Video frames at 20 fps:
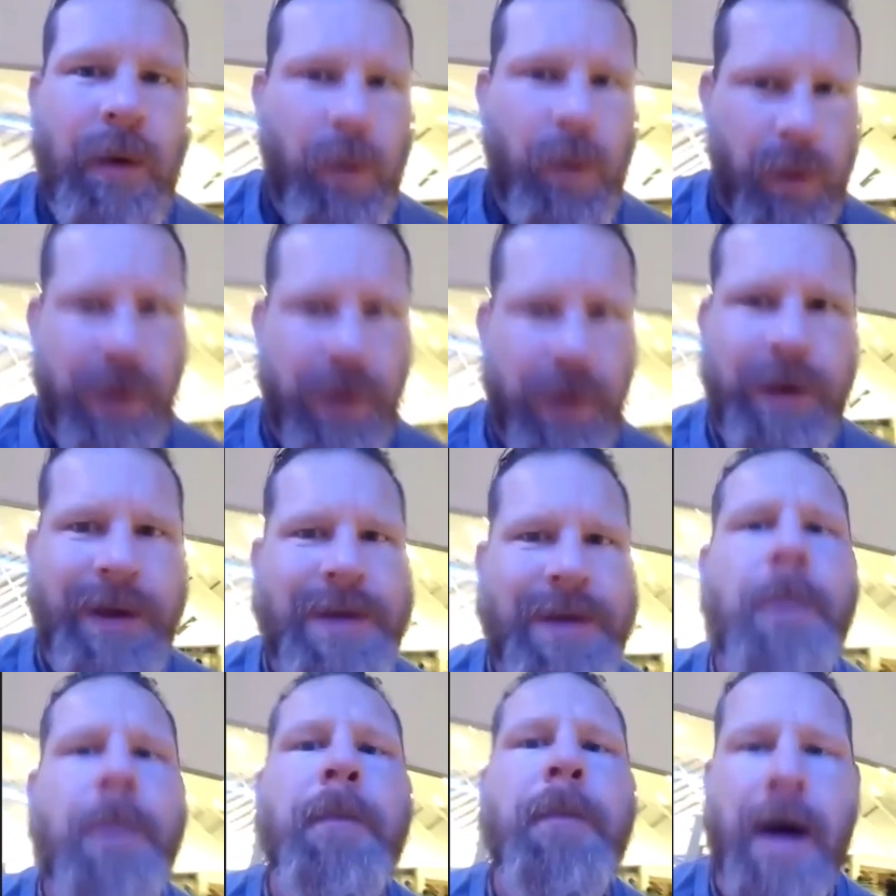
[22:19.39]
he's
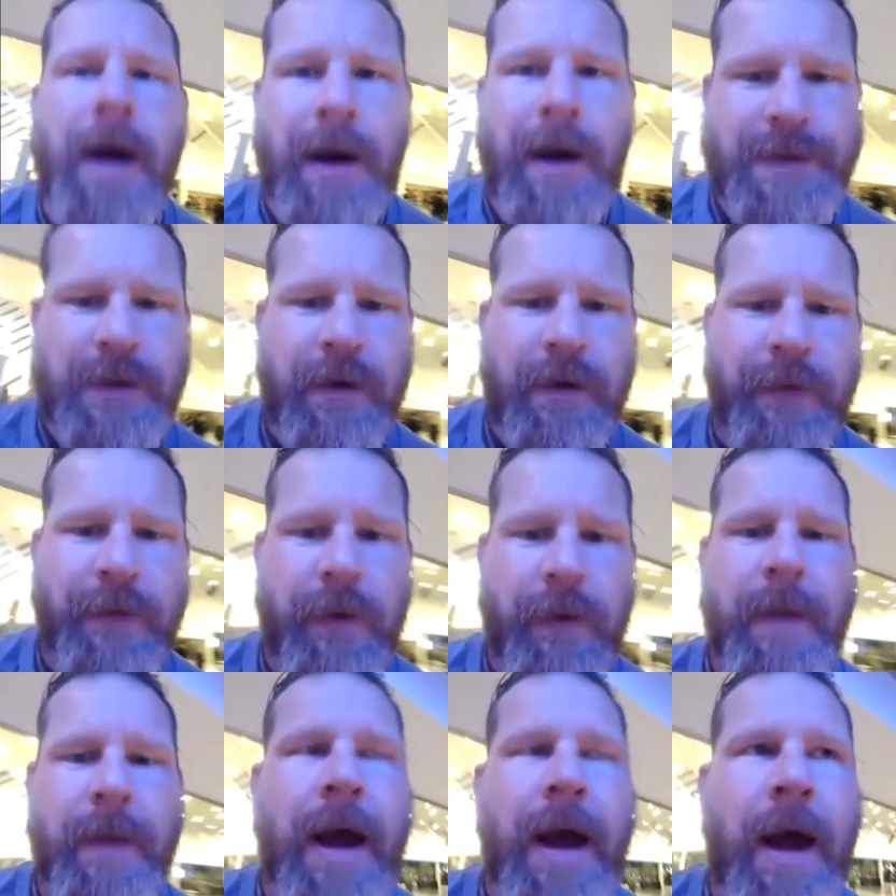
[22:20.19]
a monster of a
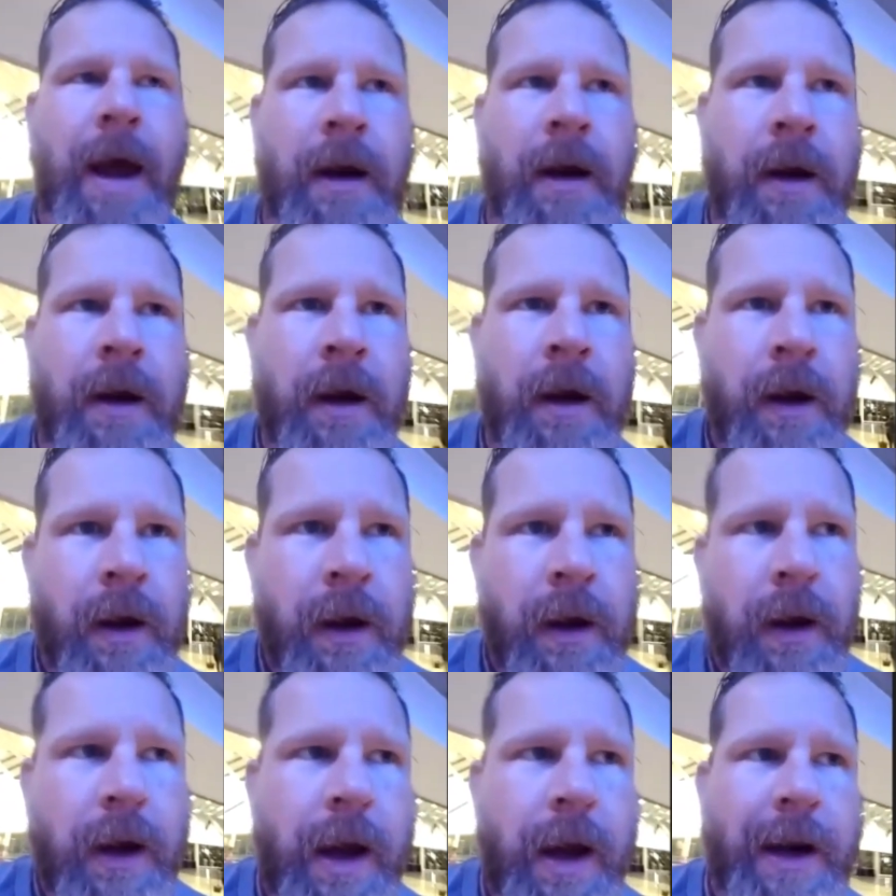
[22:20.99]
man.
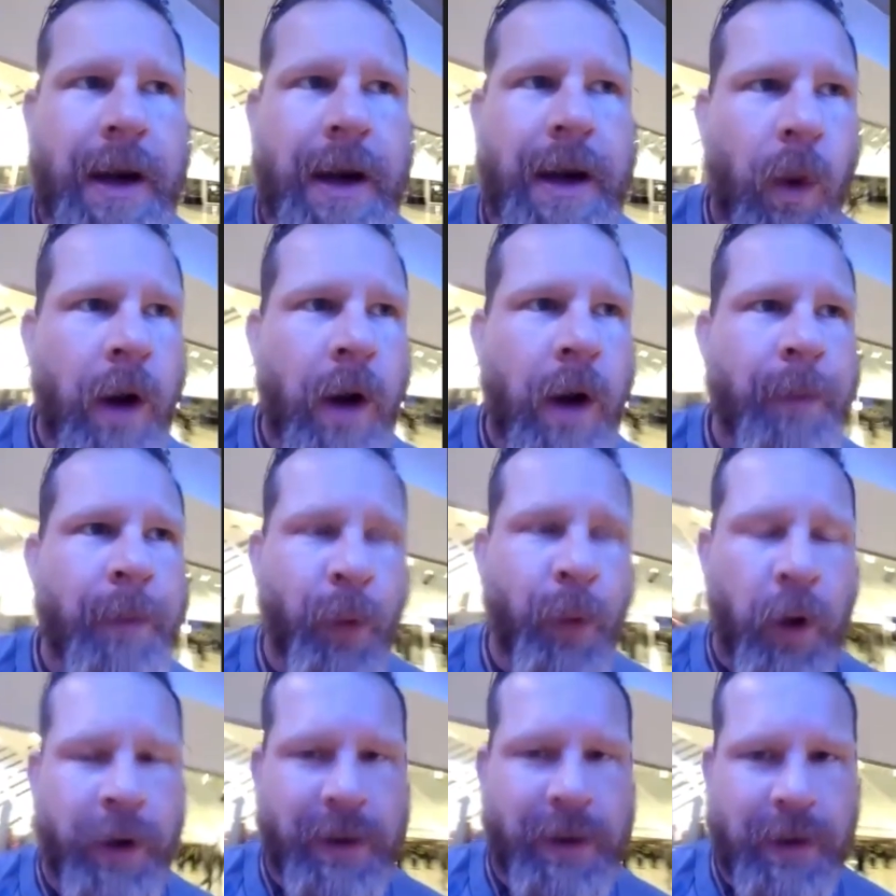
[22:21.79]
And at one
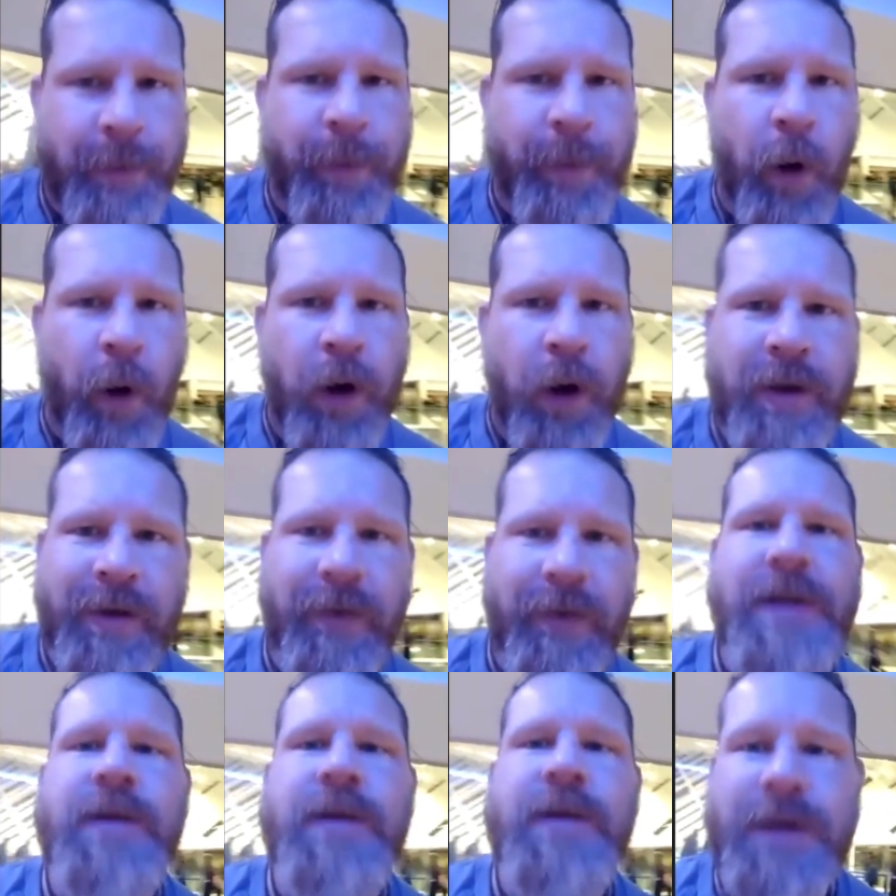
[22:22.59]
point, the both of
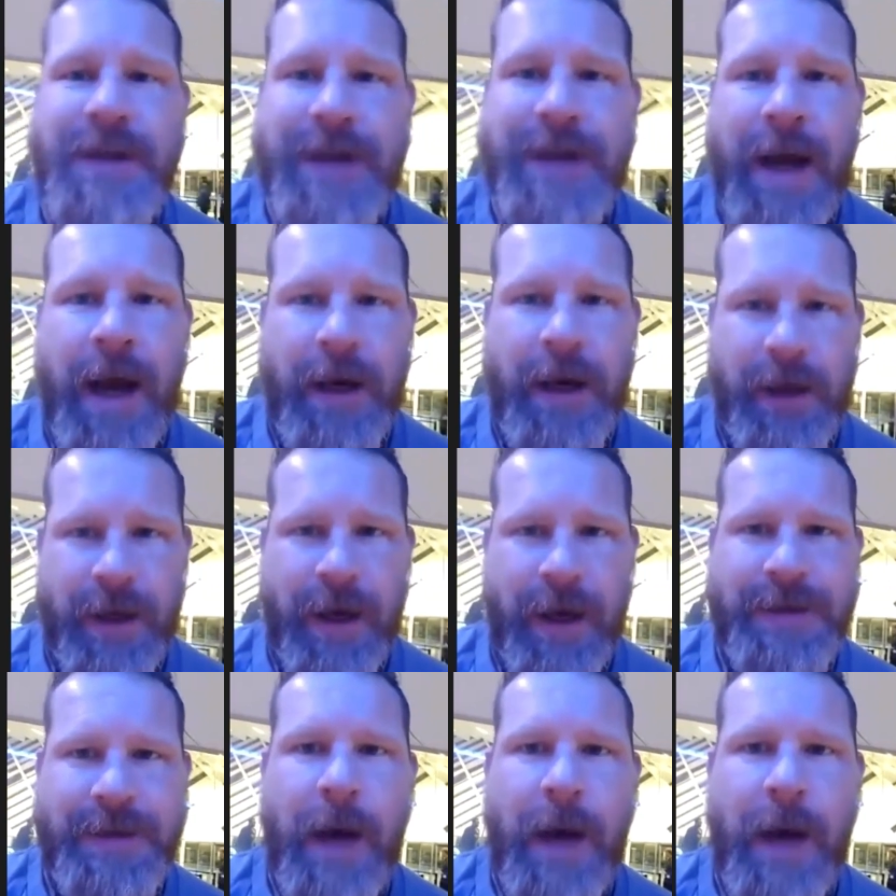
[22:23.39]
us were standing
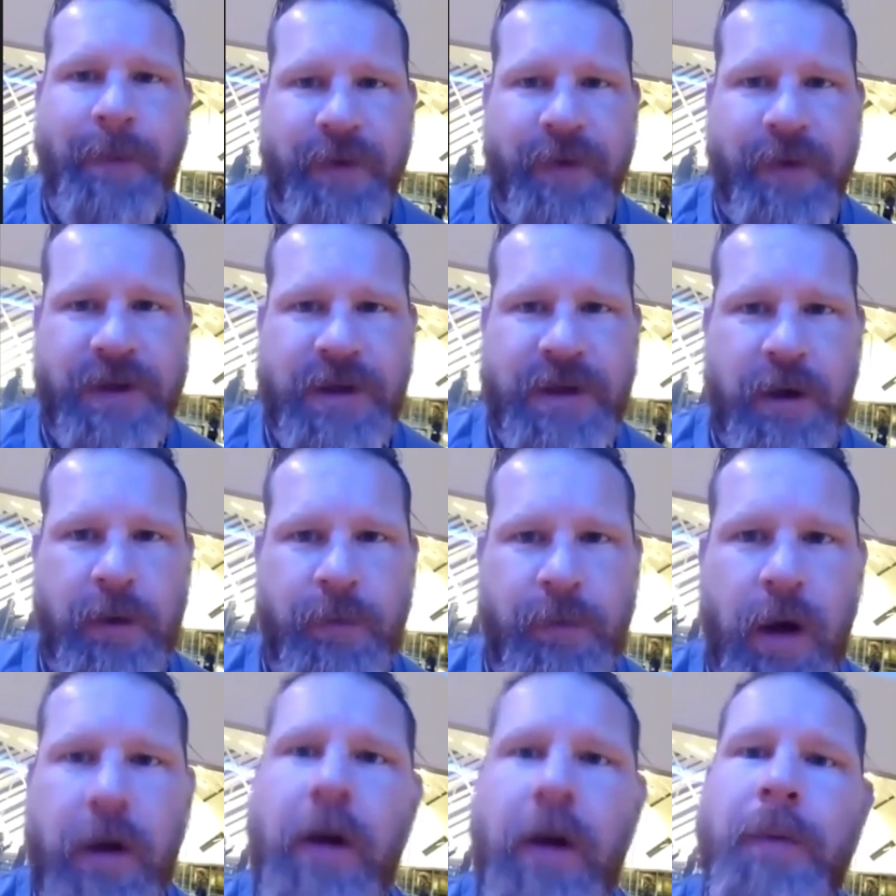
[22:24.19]
on top of a
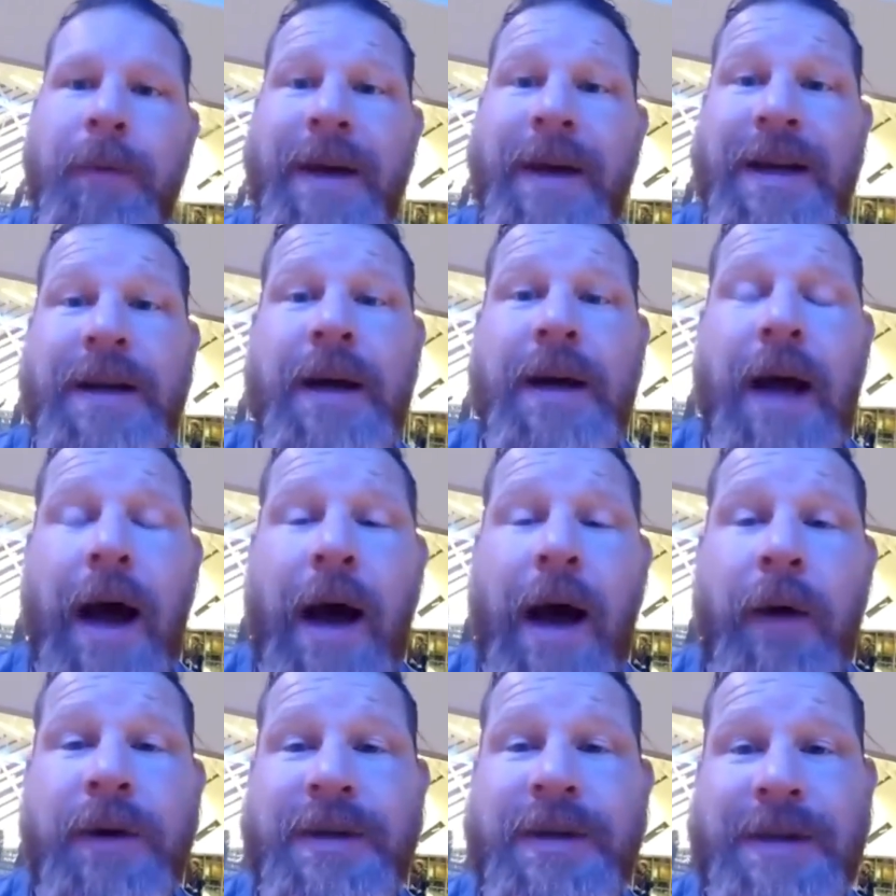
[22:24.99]
turnbuckle. Me,
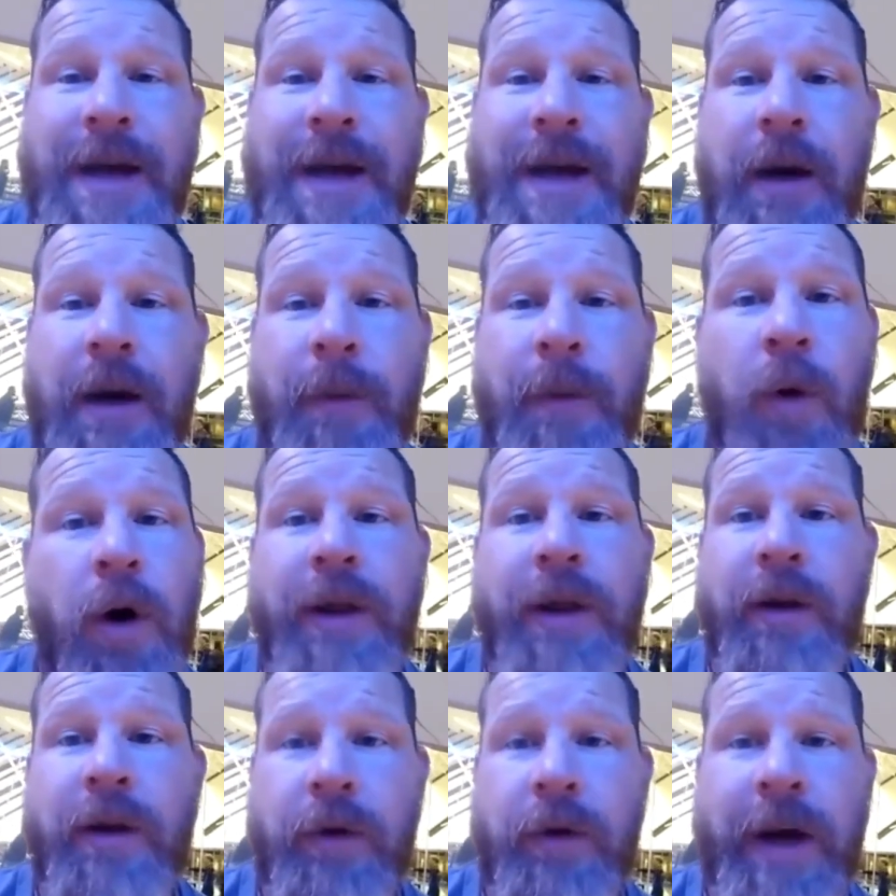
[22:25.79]
I was standing more
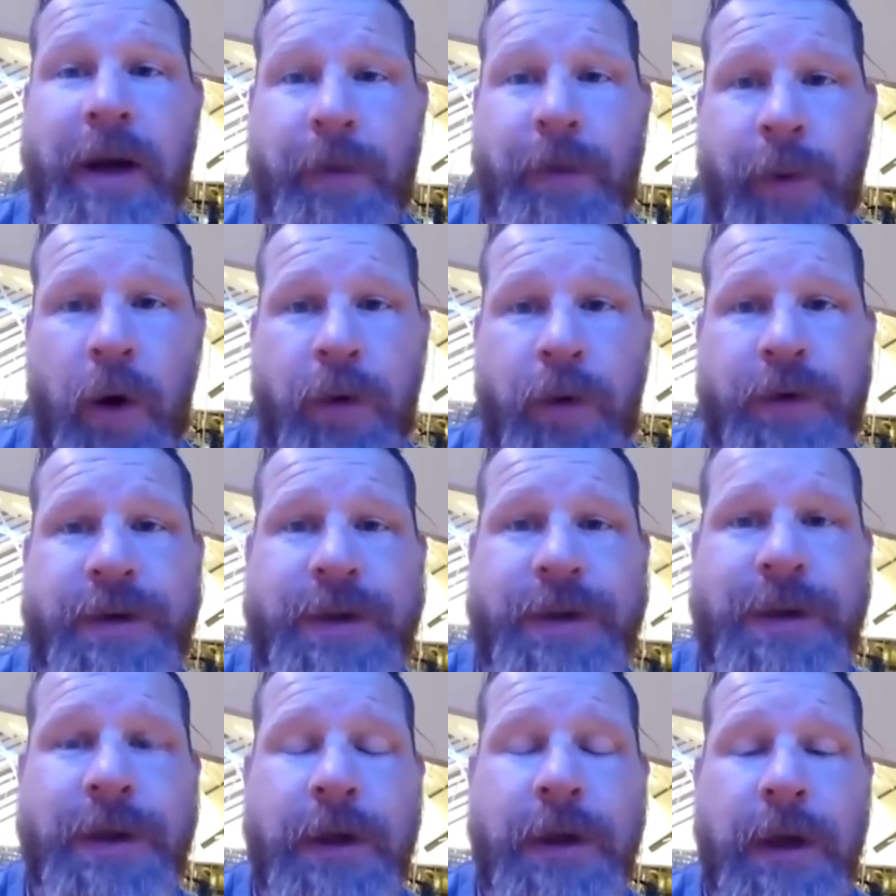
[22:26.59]
on the ring
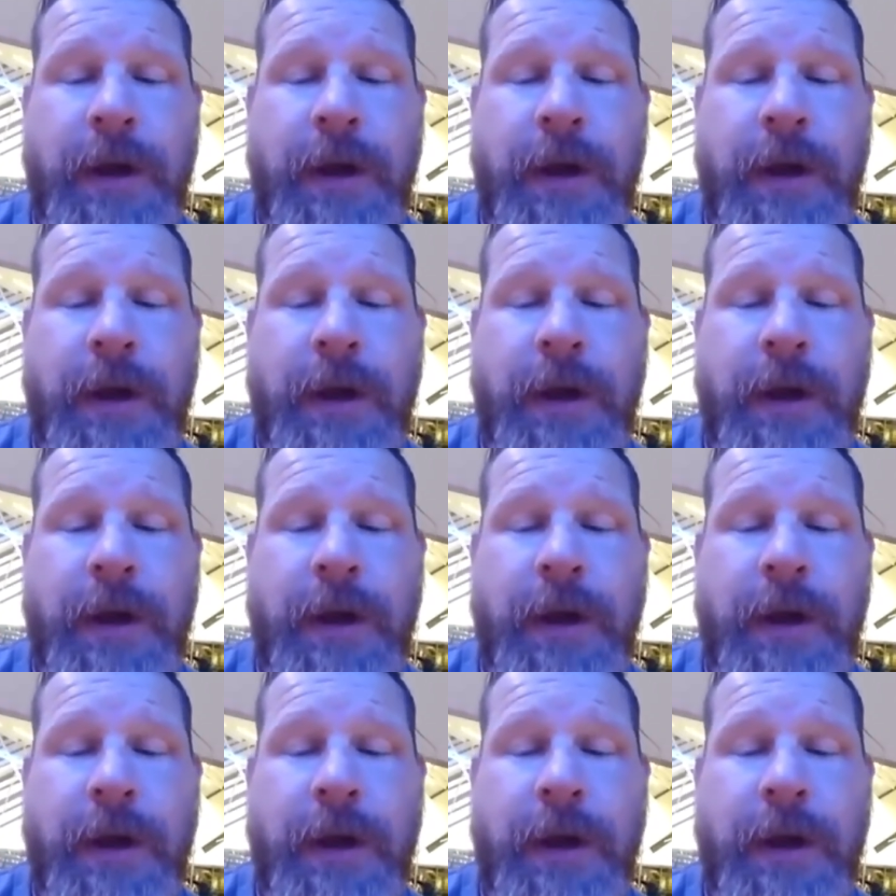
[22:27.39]
post.